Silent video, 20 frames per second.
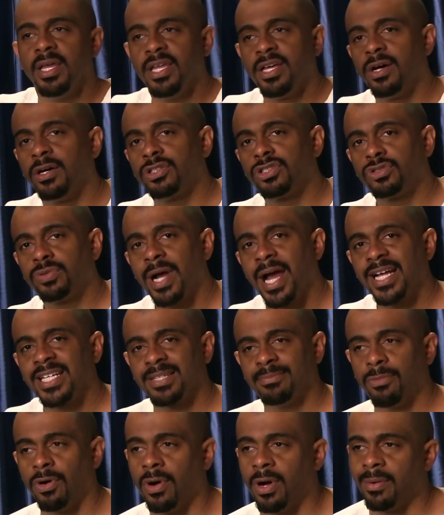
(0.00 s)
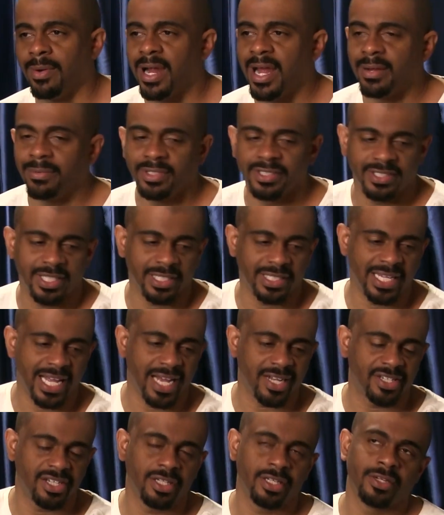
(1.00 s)
He goes try some more, right? We sitting
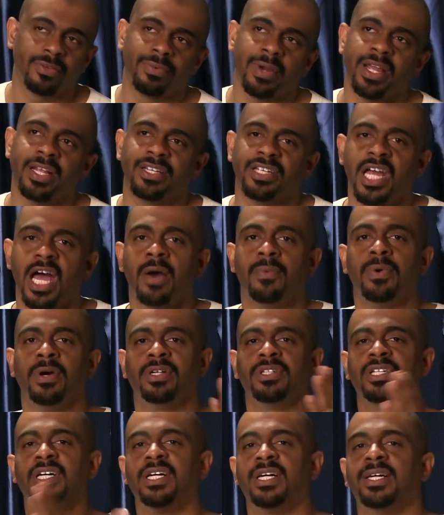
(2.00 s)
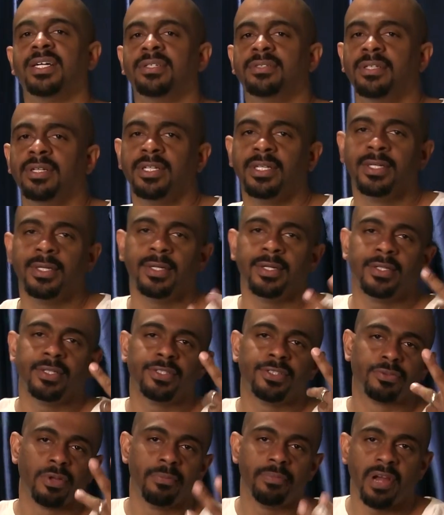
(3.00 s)
down chilling. Great job, well done.
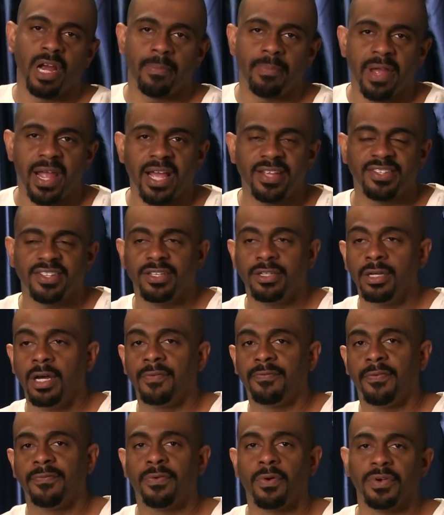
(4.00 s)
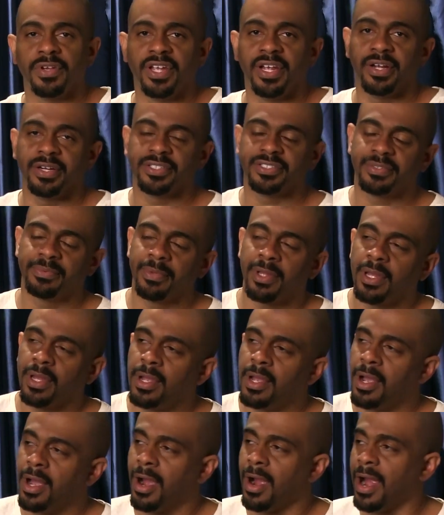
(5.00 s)
3 pair of pants, he good for 4 years.
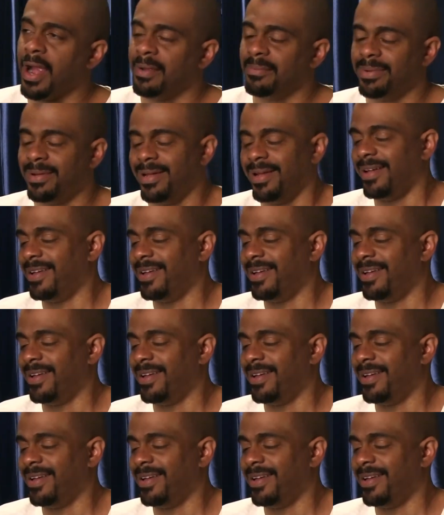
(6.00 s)
All right.